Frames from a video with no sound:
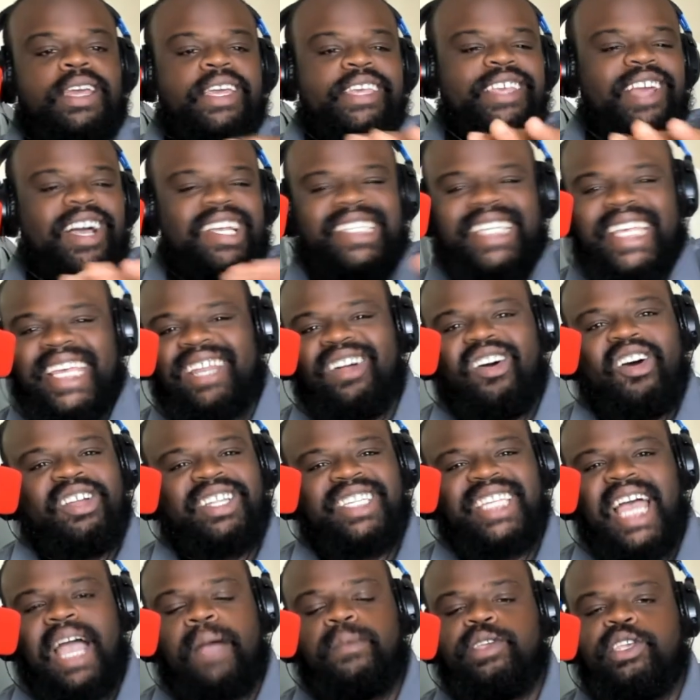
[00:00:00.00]
Y'all see it all the
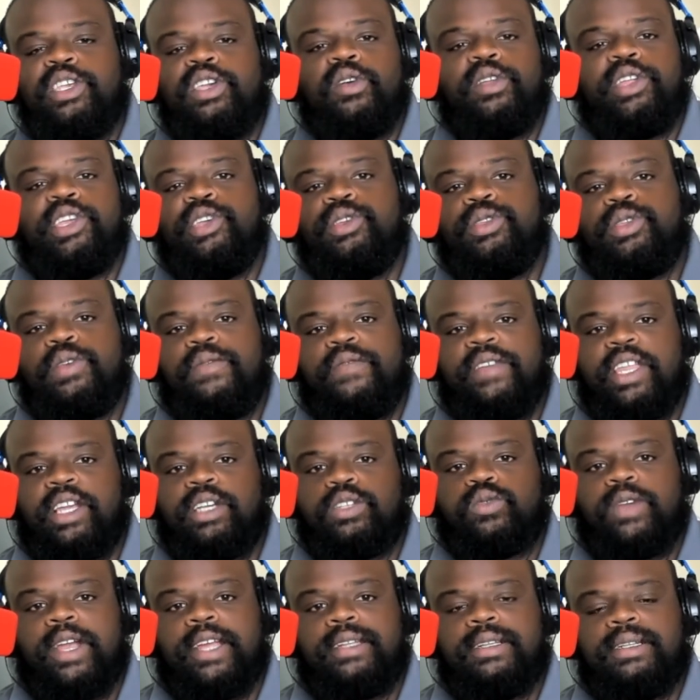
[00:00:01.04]
time when you go to YouTube videos,
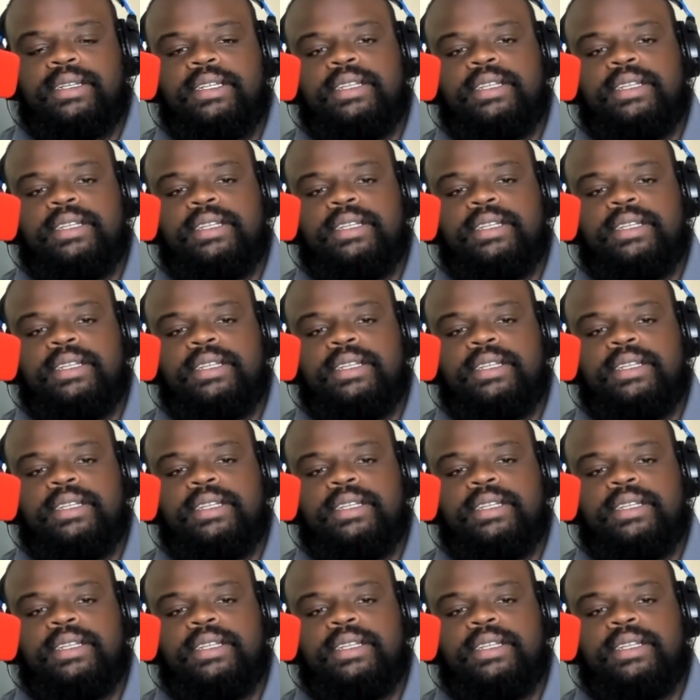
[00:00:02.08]
right?